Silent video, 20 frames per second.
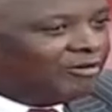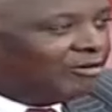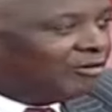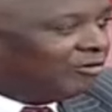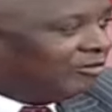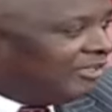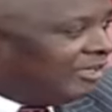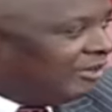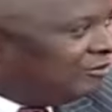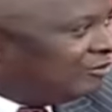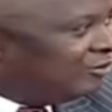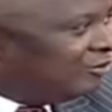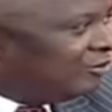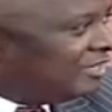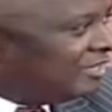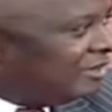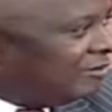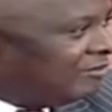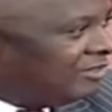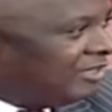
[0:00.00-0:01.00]
or they will
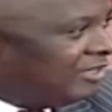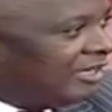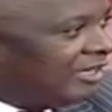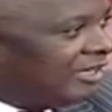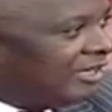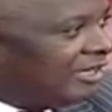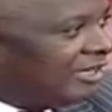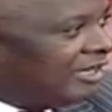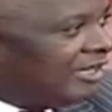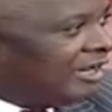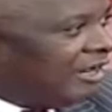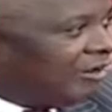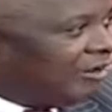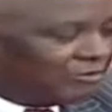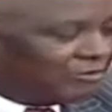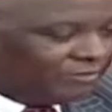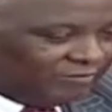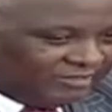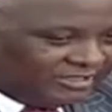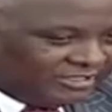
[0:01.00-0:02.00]
do something uh,
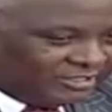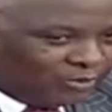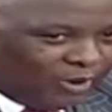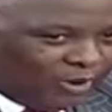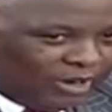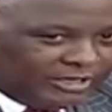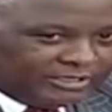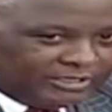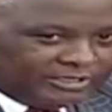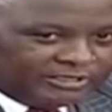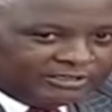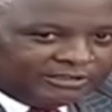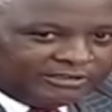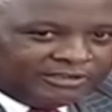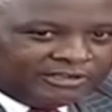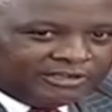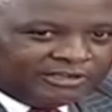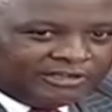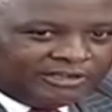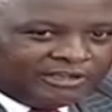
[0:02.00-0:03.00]
out of this world.
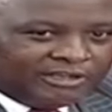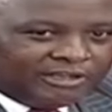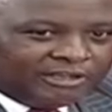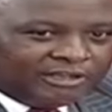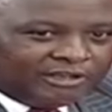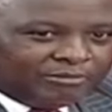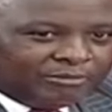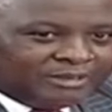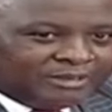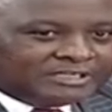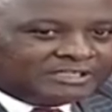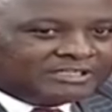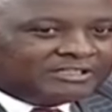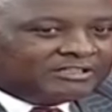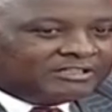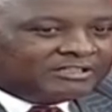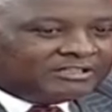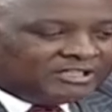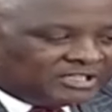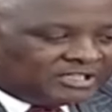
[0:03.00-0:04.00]
But
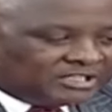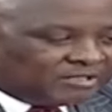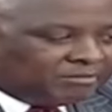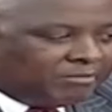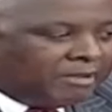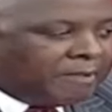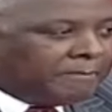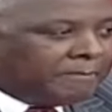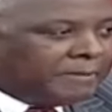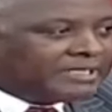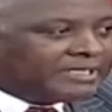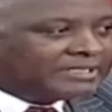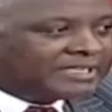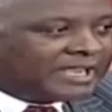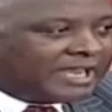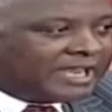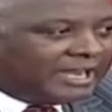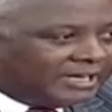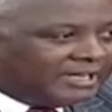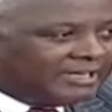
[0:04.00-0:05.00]
th these members
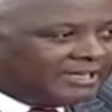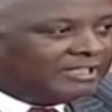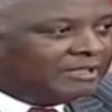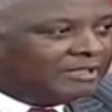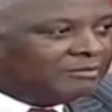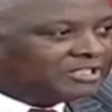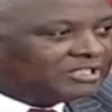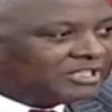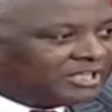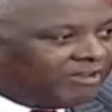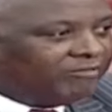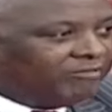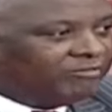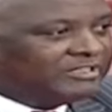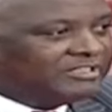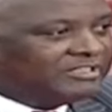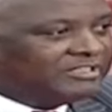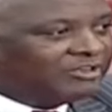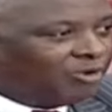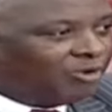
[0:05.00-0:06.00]
carried themselves
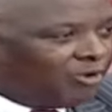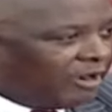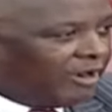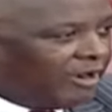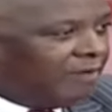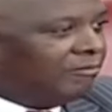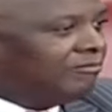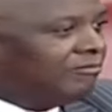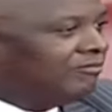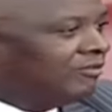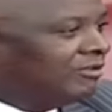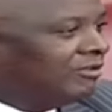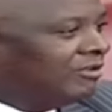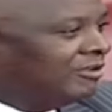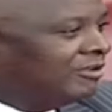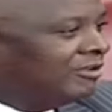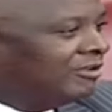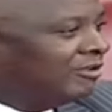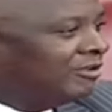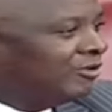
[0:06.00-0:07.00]
with decorum.
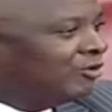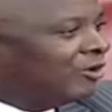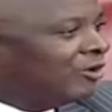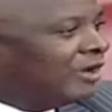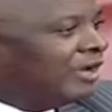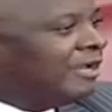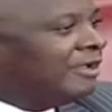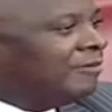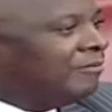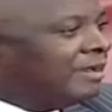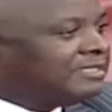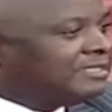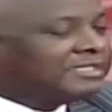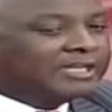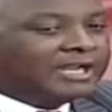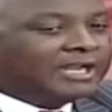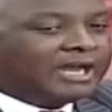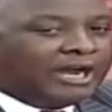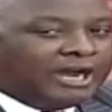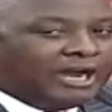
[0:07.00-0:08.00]
You can
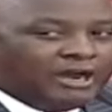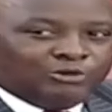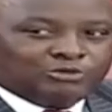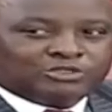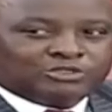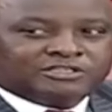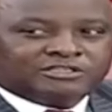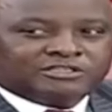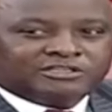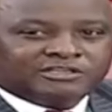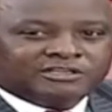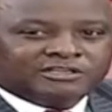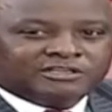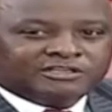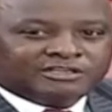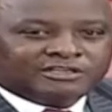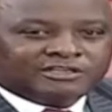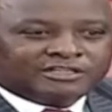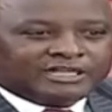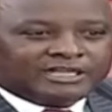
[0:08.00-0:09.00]
imagine a house
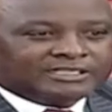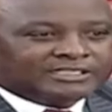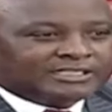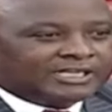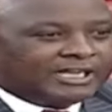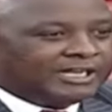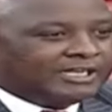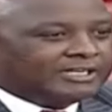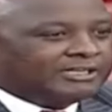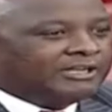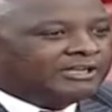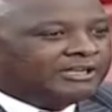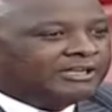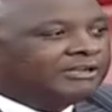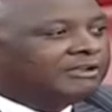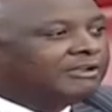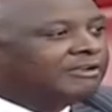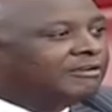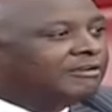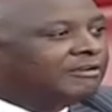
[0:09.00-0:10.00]
that had
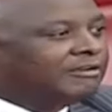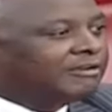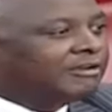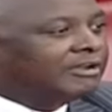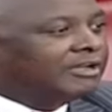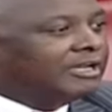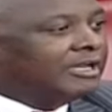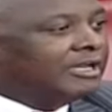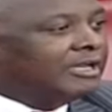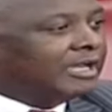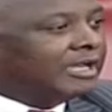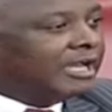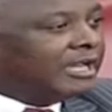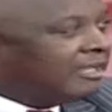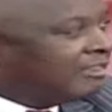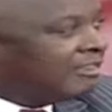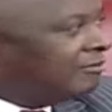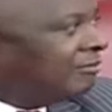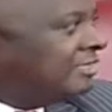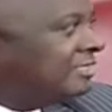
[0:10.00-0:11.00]
uh, uh
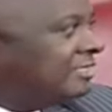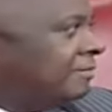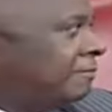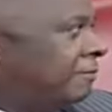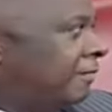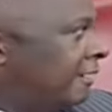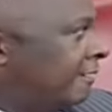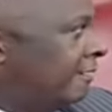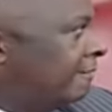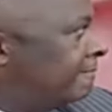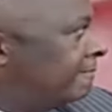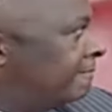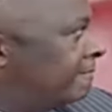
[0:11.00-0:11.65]
Kenneth Matiba,